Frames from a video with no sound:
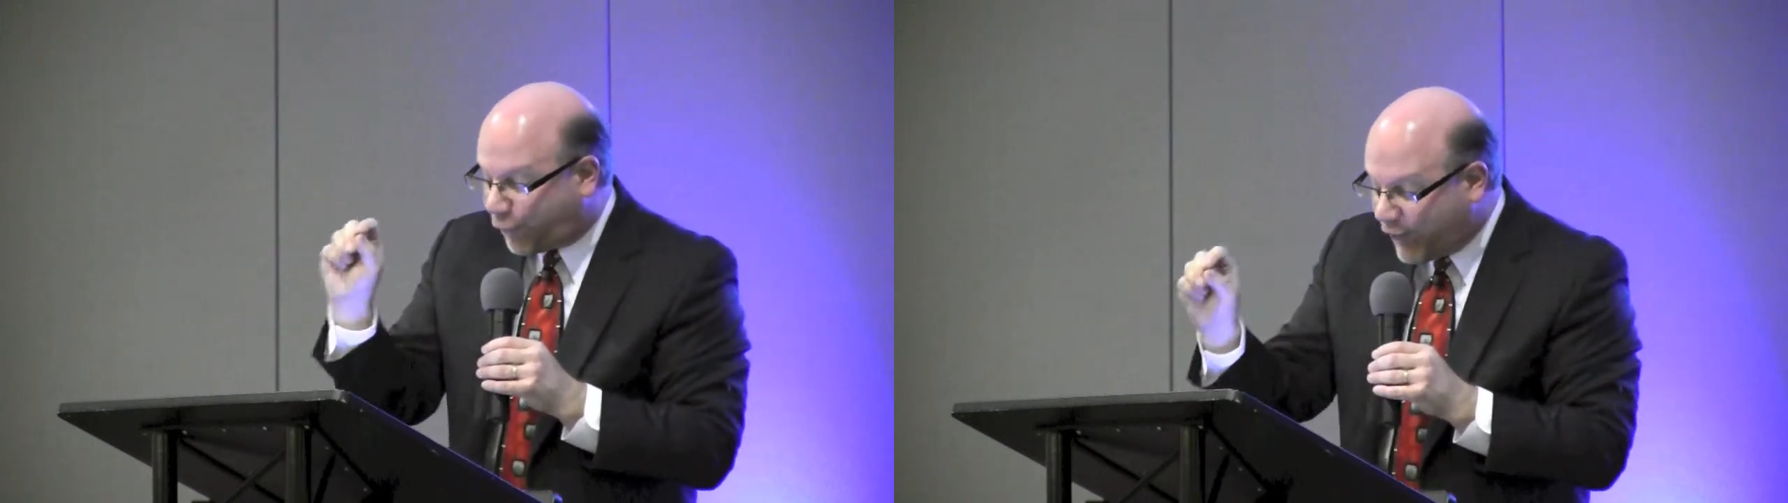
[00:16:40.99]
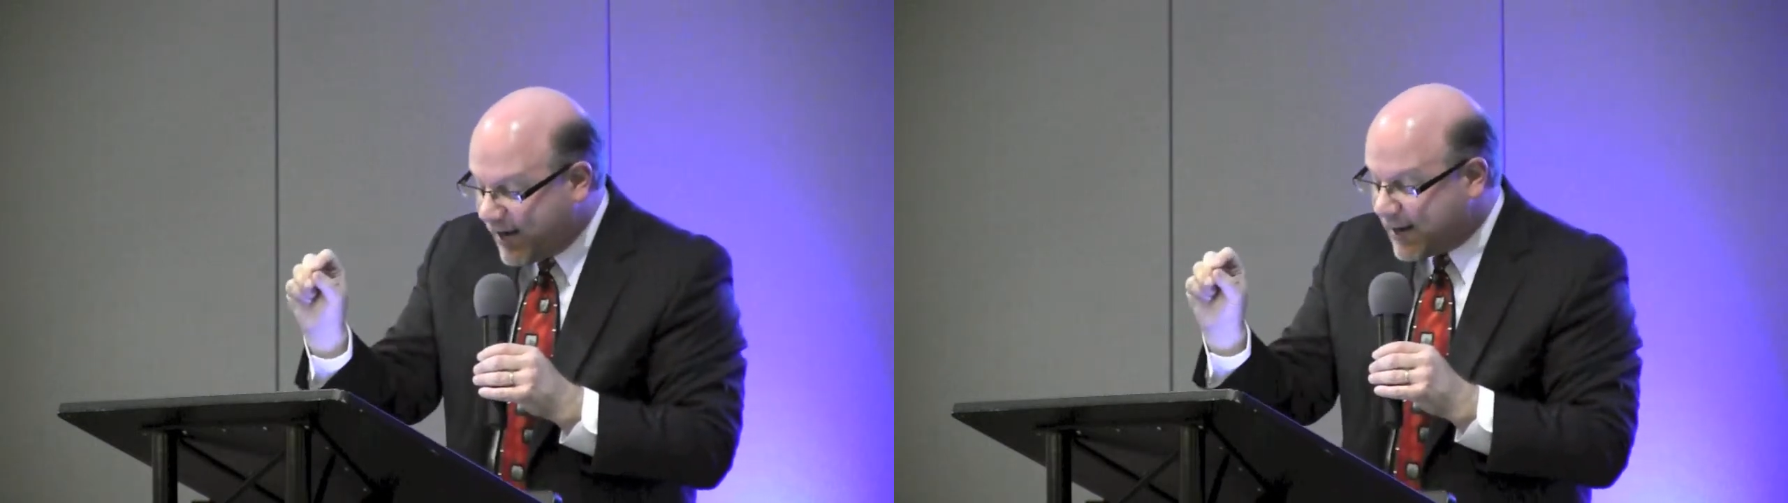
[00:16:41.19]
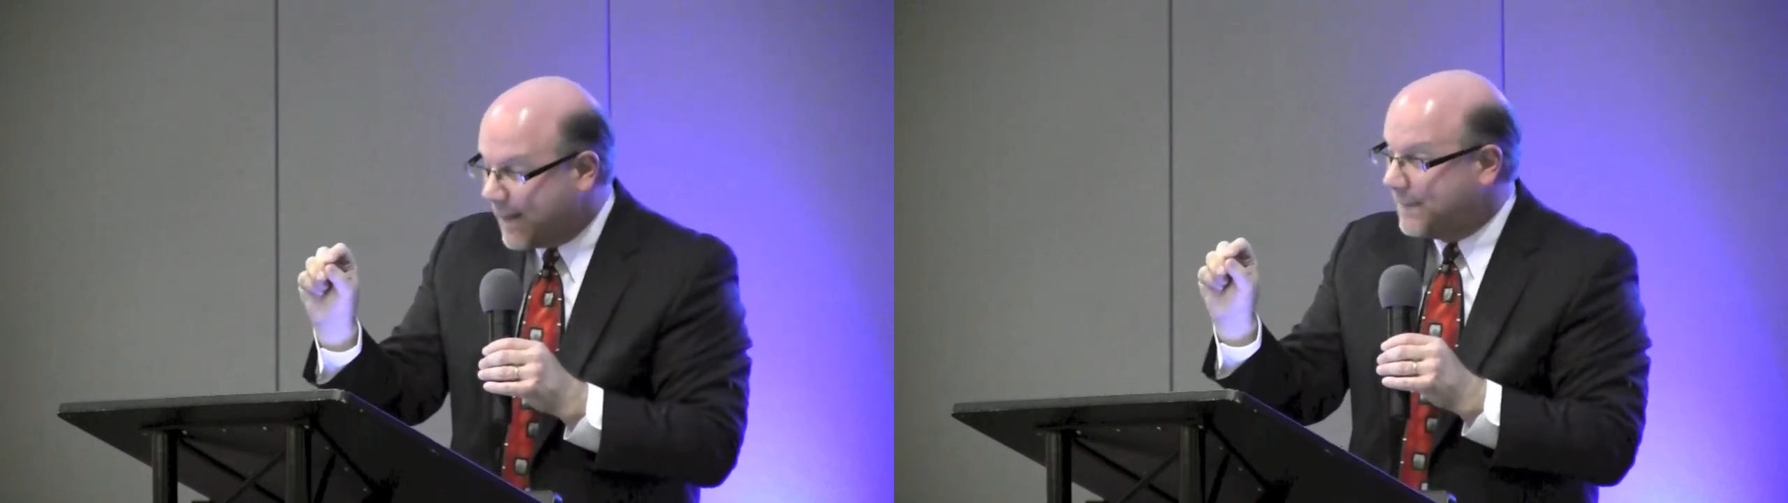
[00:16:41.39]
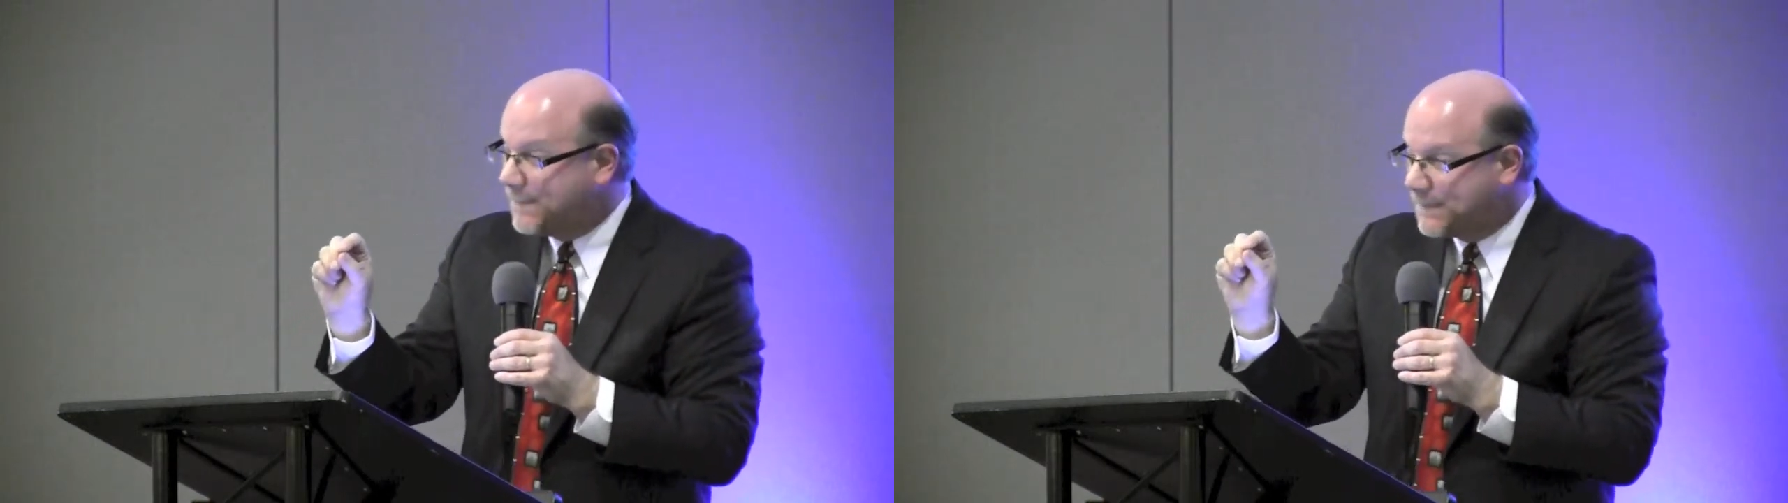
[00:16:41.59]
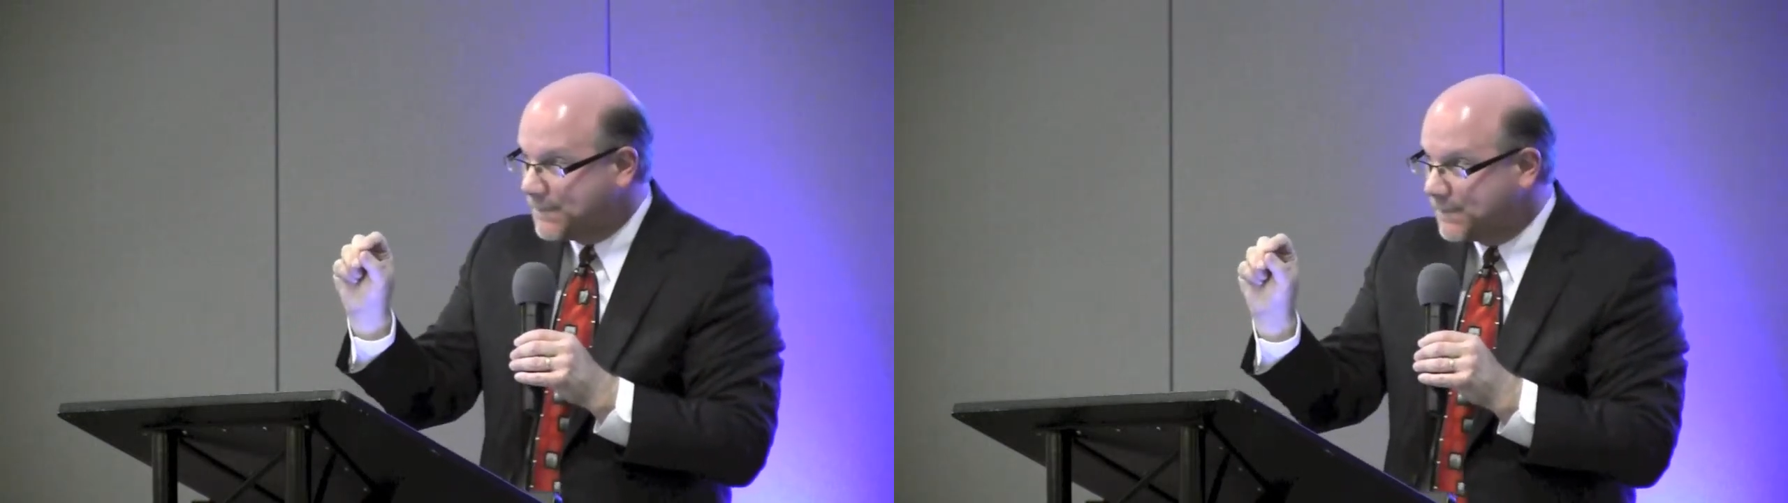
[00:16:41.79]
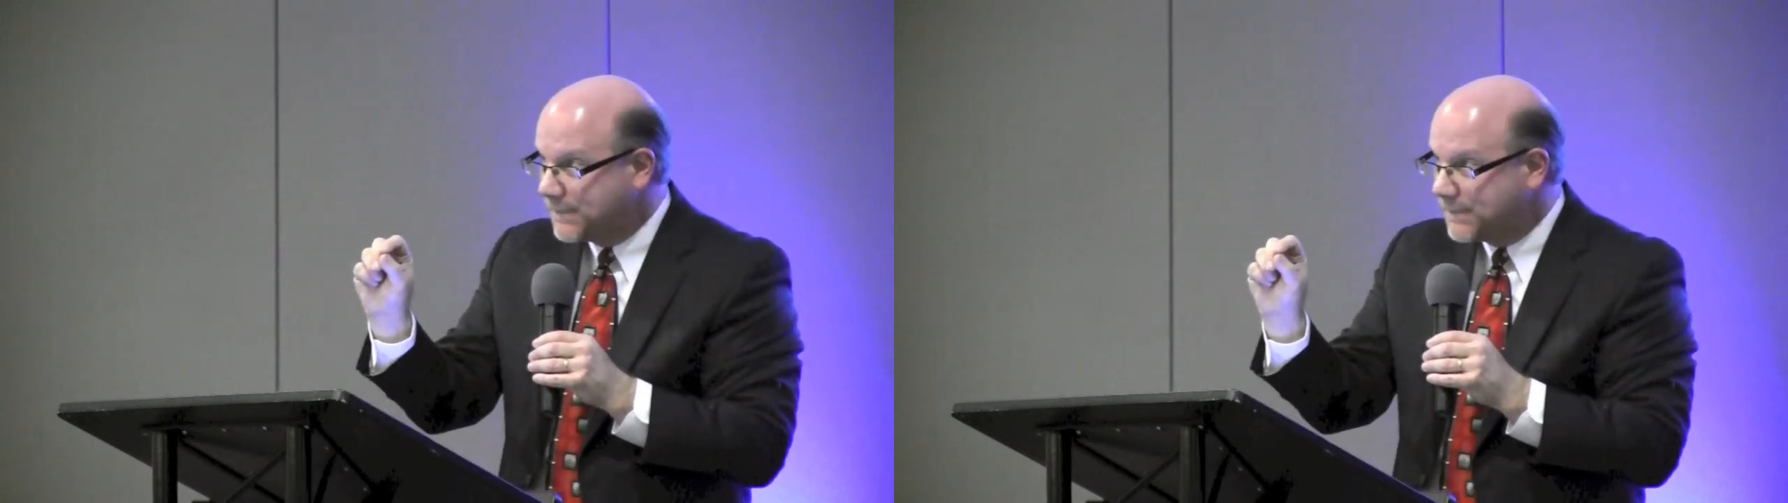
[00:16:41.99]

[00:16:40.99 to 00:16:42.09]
freedom